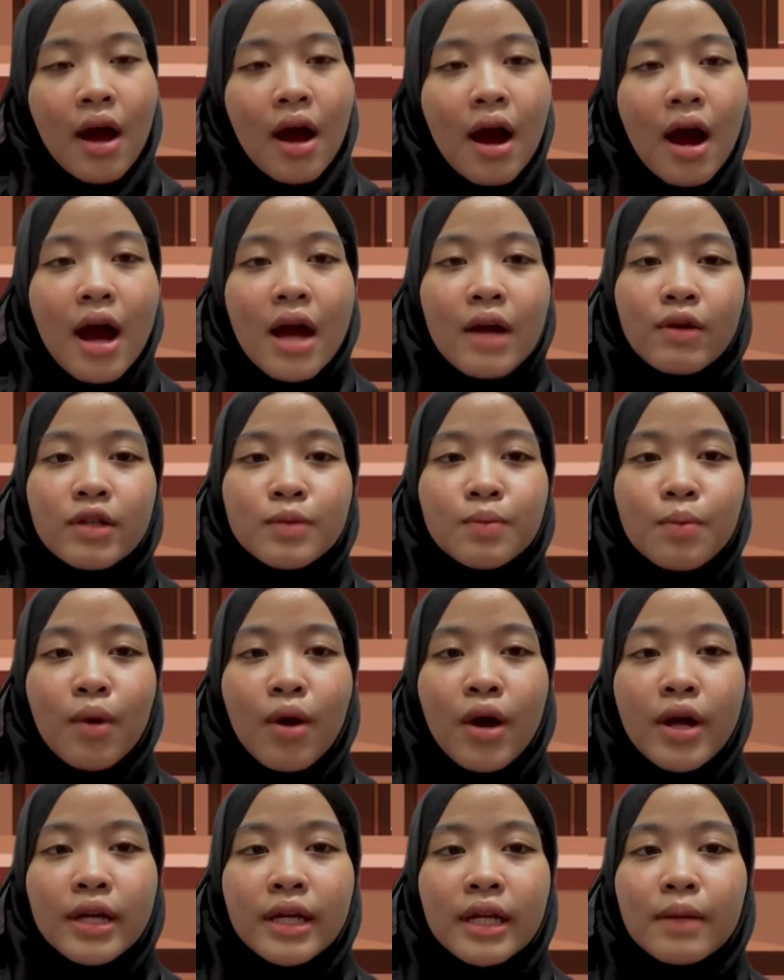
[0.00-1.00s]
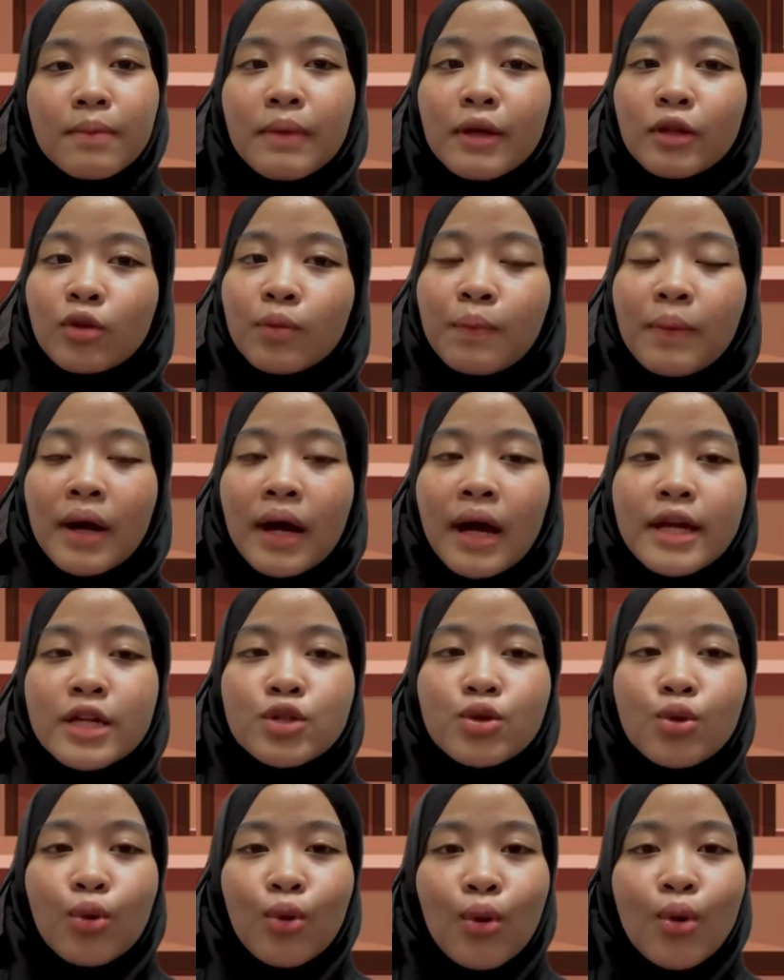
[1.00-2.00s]
I was born in Batu
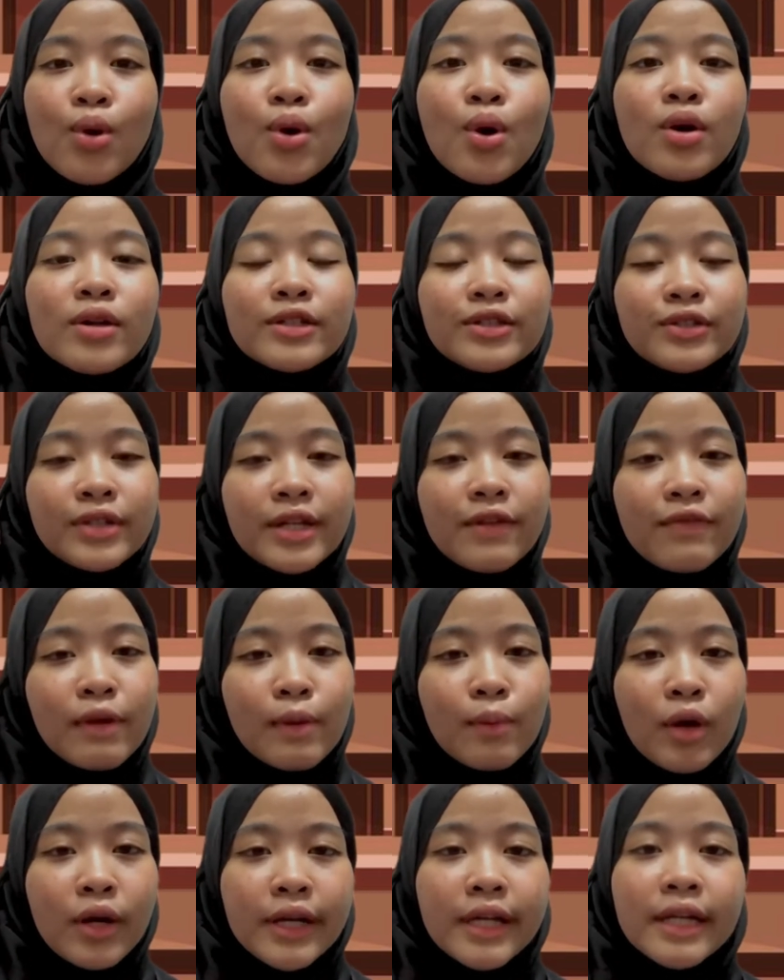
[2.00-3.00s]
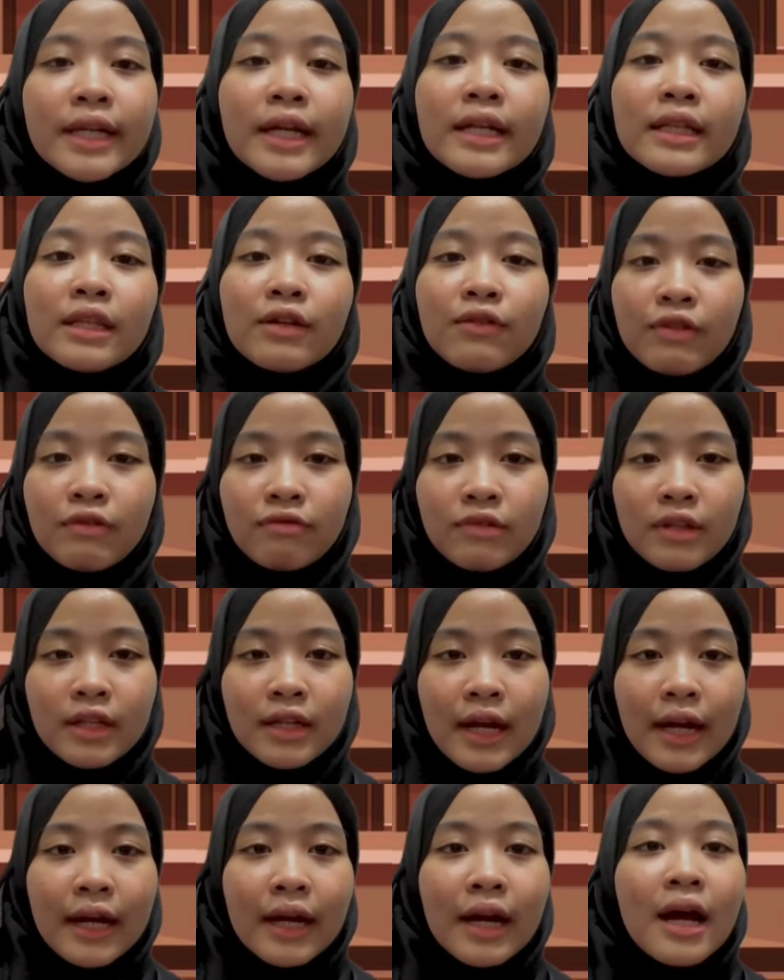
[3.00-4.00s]
Pahat, Johor on 3 February
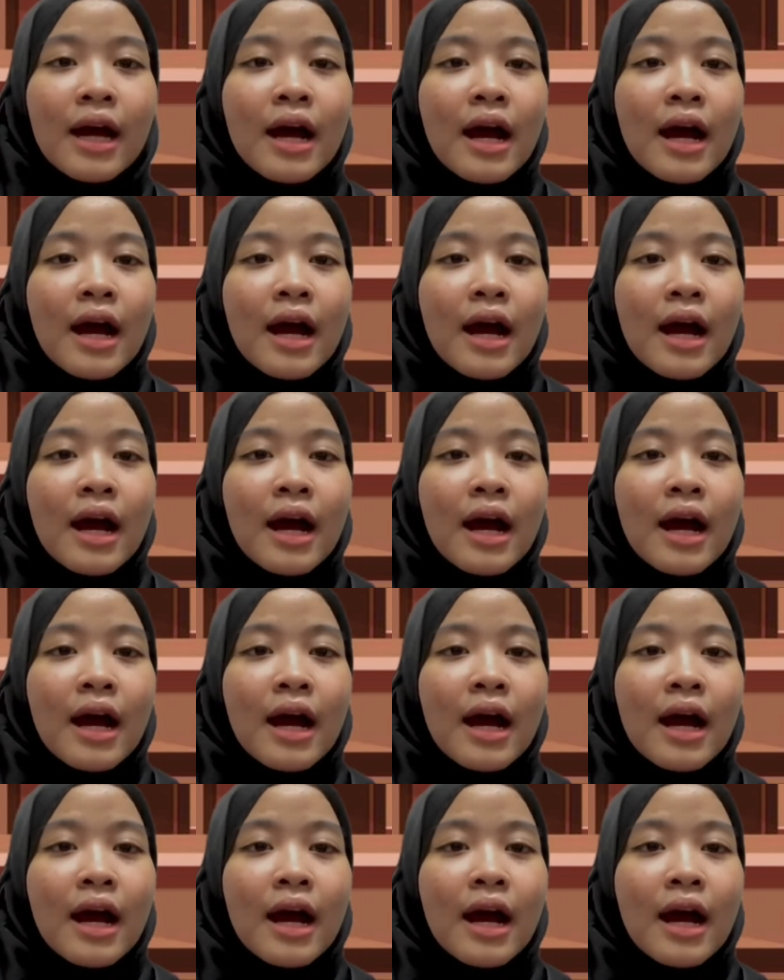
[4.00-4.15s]
1959.